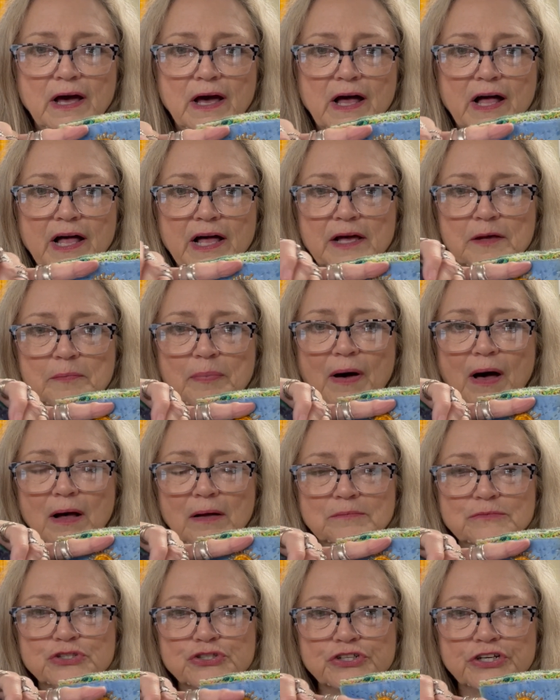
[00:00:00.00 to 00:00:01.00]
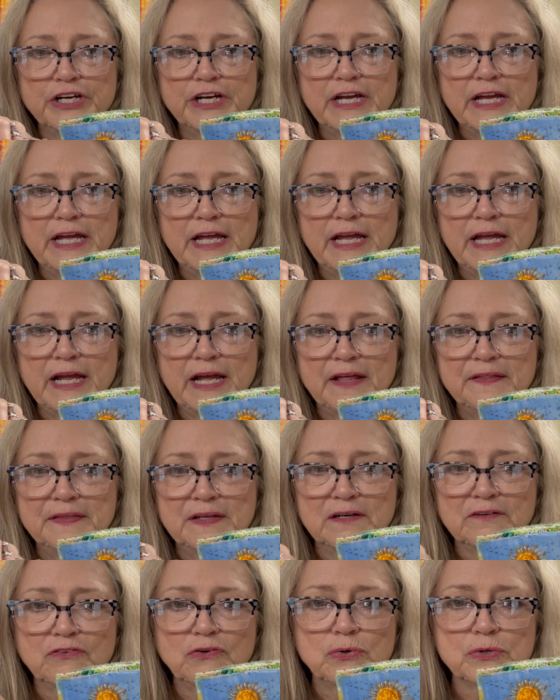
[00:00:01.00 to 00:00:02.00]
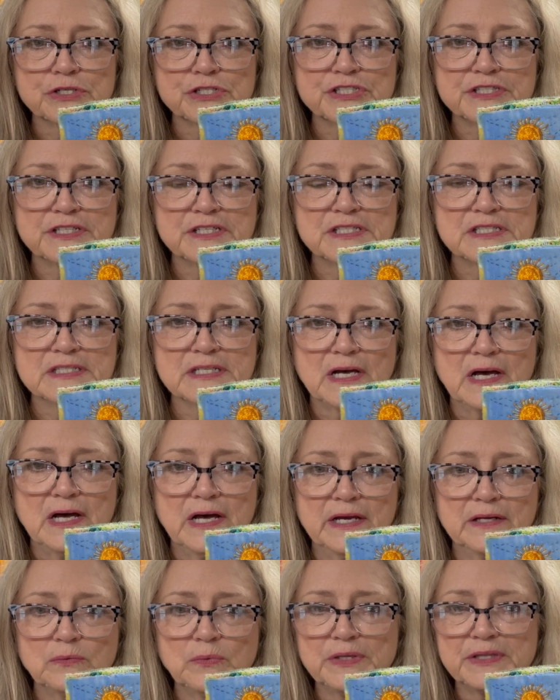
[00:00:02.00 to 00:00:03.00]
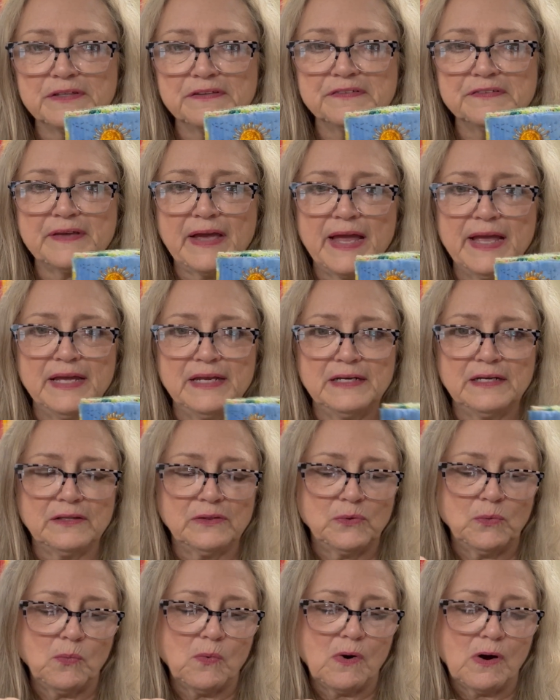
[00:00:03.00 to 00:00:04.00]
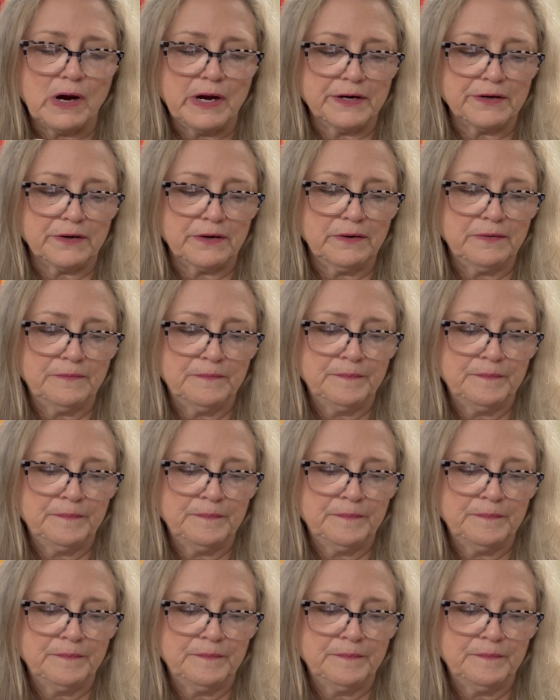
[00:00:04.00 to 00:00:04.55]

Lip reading: Palm tree, and then of course the sun with the sand and the water.